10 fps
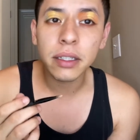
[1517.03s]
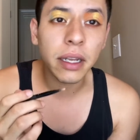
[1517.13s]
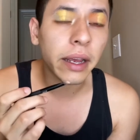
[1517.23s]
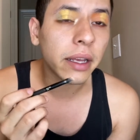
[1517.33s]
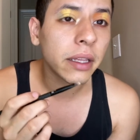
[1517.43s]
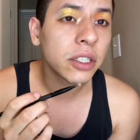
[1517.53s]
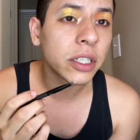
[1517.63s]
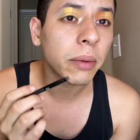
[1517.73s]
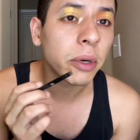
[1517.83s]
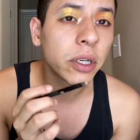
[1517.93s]
like the
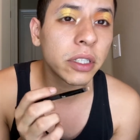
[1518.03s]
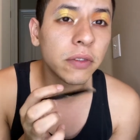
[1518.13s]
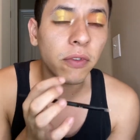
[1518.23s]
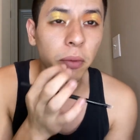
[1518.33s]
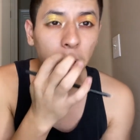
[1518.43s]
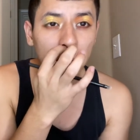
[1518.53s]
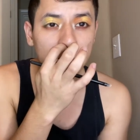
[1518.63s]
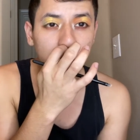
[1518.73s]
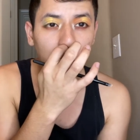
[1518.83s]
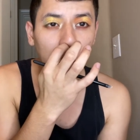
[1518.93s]
shimmers for
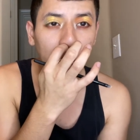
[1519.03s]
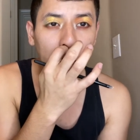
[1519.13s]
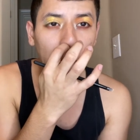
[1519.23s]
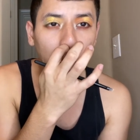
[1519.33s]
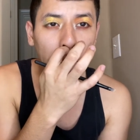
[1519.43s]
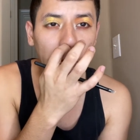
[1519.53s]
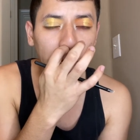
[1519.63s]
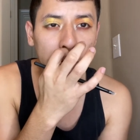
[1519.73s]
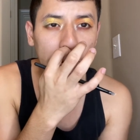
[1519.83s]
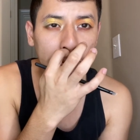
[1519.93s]
Boxy, were a lot more
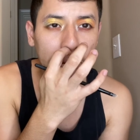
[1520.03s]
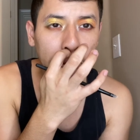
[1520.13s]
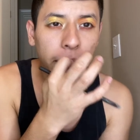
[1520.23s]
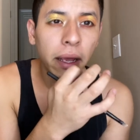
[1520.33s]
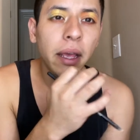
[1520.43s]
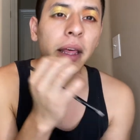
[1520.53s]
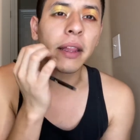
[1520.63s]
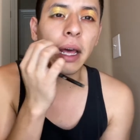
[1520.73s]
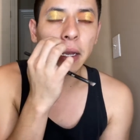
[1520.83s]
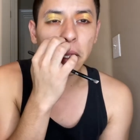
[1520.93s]
pigmented
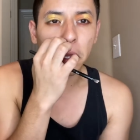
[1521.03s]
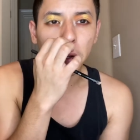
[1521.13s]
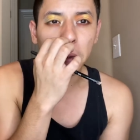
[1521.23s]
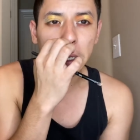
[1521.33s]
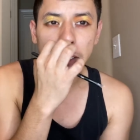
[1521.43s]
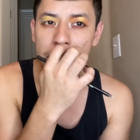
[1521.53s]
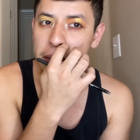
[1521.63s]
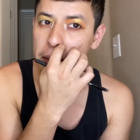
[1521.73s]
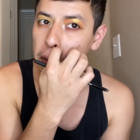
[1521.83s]
than the other ones,